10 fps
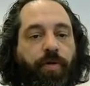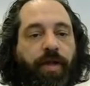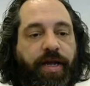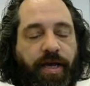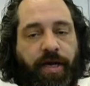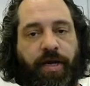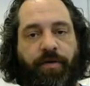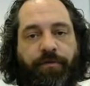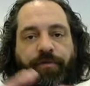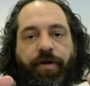like
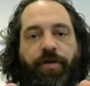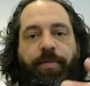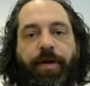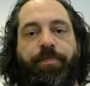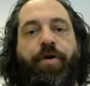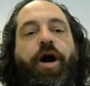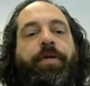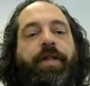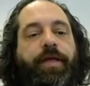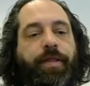fill them and
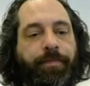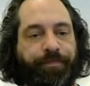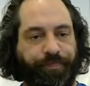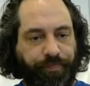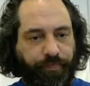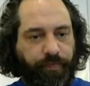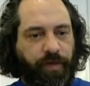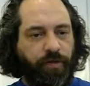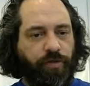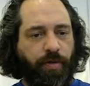populate them.
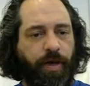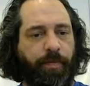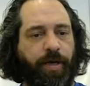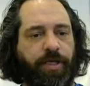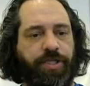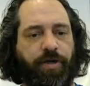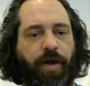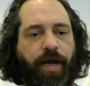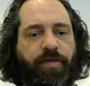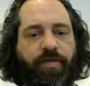So I'm going to make sure
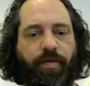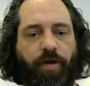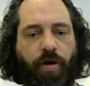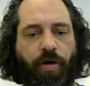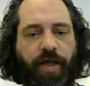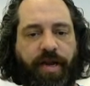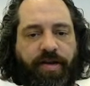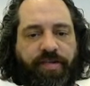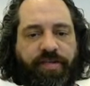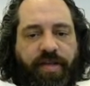I call that in
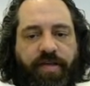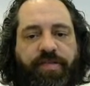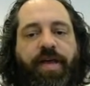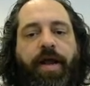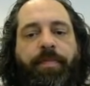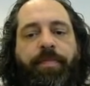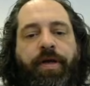the setup.